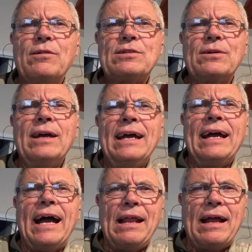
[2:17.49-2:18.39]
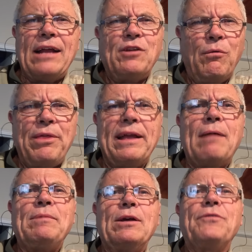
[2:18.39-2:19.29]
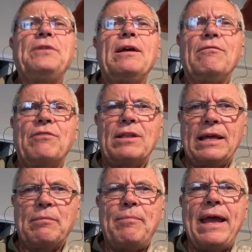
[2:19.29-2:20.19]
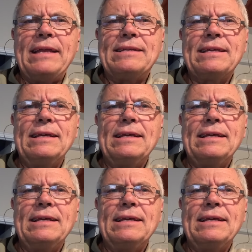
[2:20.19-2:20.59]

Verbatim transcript: So I, I don't think I'm guilty of clickbait.